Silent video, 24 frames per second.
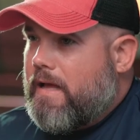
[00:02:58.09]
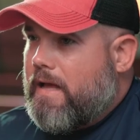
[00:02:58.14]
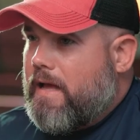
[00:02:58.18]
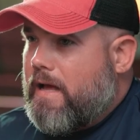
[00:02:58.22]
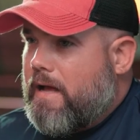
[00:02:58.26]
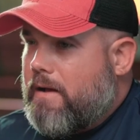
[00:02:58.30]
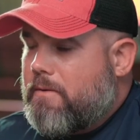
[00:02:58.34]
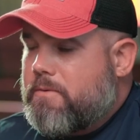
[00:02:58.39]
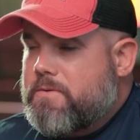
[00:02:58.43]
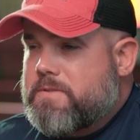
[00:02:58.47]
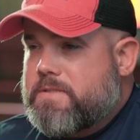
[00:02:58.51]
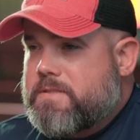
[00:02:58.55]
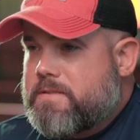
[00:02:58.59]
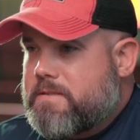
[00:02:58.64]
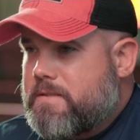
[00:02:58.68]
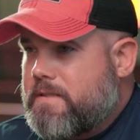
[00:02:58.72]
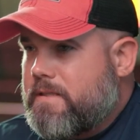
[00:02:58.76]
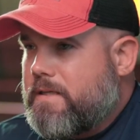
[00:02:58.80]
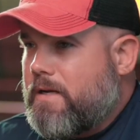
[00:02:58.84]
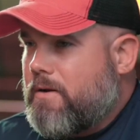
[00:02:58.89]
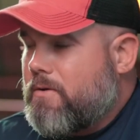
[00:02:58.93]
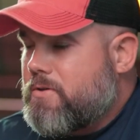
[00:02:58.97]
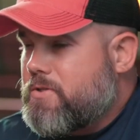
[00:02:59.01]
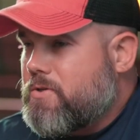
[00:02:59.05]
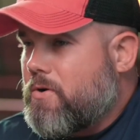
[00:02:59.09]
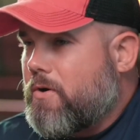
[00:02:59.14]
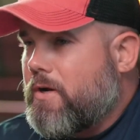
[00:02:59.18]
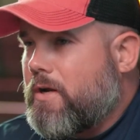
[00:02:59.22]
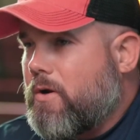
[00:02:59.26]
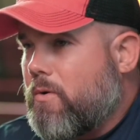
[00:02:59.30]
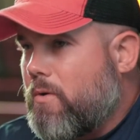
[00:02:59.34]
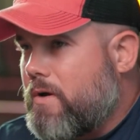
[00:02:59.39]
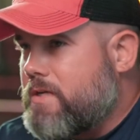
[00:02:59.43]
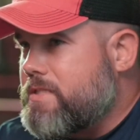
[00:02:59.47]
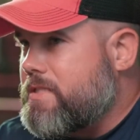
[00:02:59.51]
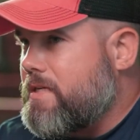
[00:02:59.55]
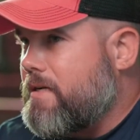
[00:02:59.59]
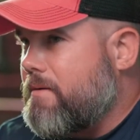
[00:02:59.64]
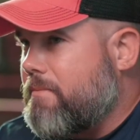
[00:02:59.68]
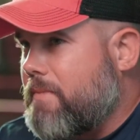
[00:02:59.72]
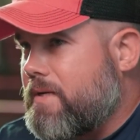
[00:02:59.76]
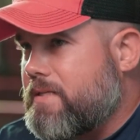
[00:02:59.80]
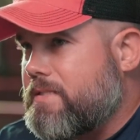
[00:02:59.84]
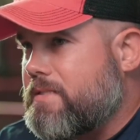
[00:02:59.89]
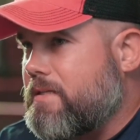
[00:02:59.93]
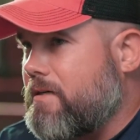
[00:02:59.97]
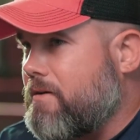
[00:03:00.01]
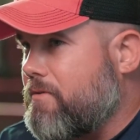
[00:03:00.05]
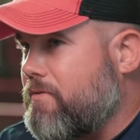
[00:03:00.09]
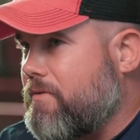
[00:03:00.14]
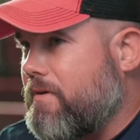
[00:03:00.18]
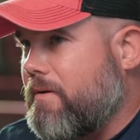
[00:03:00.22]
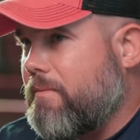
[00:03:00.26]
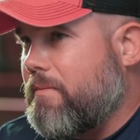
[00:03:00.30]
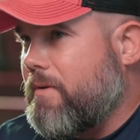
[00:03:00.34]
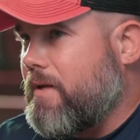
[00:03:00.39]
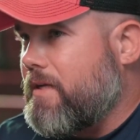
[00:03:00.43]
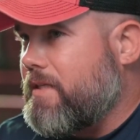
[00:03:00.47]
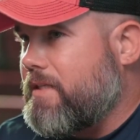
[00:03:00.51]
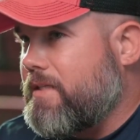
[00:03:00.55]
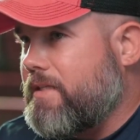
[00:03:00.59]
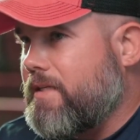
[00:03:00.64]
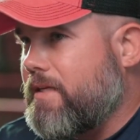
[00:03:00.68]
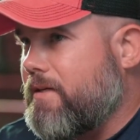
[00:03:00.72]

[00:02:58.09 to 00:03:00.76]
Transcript: I was, started questioning myself, and I'm like,